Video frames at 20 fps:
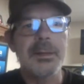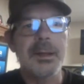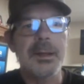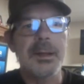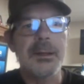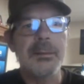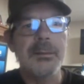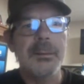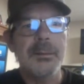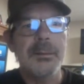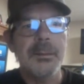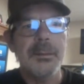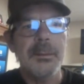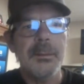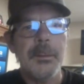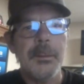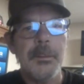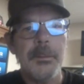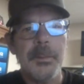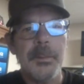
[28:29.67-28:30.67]
That is
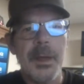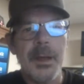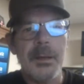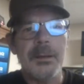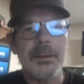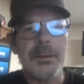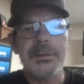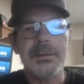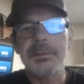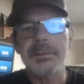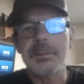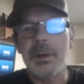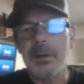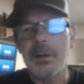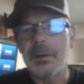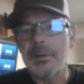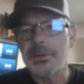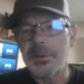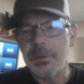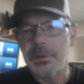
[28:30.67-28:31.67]
a shirt made by a
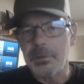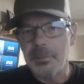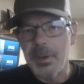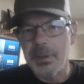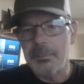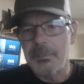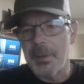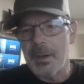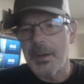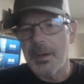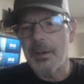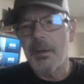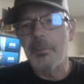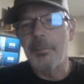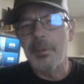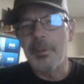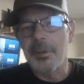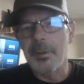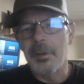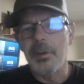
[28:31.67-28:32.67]
company called
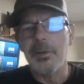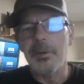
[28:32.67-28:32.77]
Jersey.